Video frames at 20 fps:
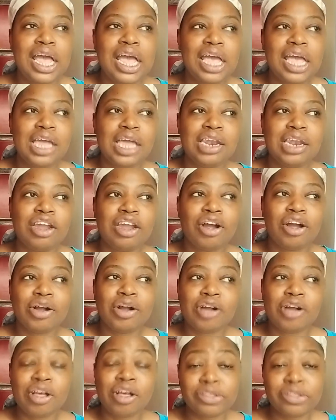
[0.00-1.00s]
and
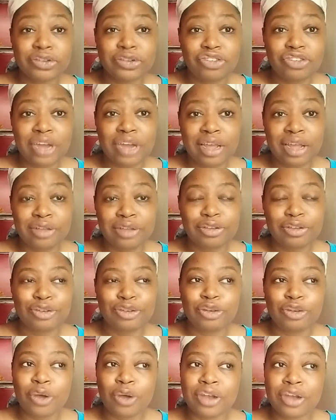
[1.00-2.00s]
her other child, her
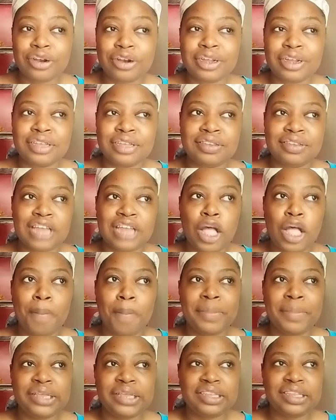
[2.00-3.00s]
daughter, is now
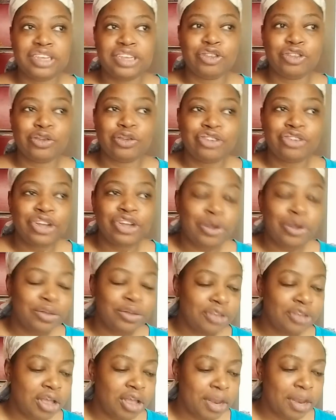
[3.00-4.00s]
missing. So she
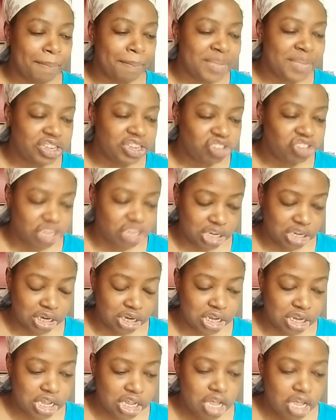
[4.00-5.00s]
goes on a
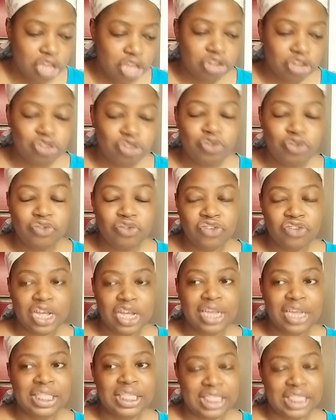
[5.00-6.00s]
mission to
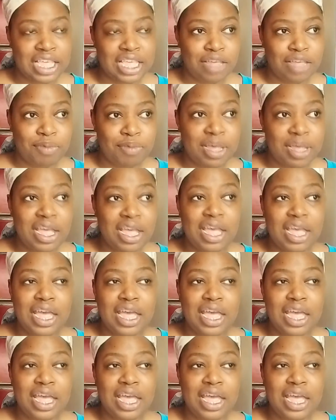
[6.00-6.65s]
find them,